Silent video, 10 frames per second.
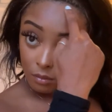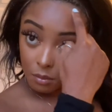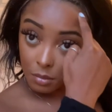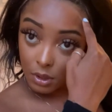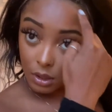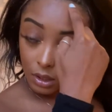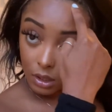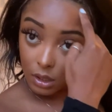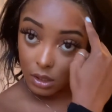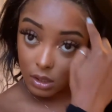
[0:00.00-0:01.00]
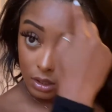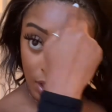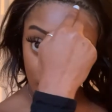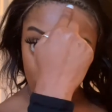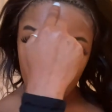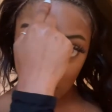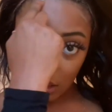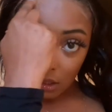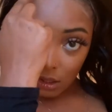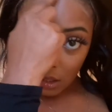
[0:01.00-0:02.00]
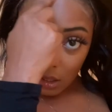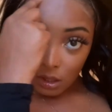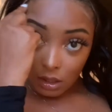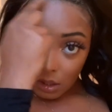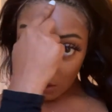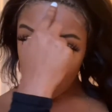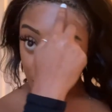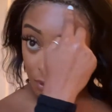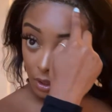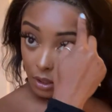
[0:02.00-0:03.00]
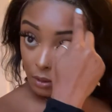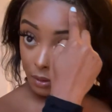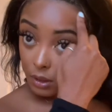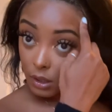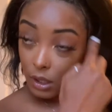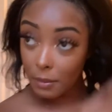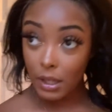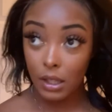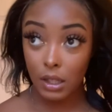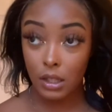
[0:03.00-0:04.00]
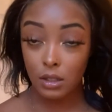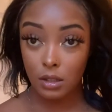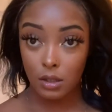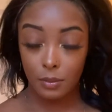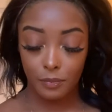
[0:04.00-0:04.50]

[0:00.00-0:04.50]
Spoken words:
put it exactly where I want to lay my lace.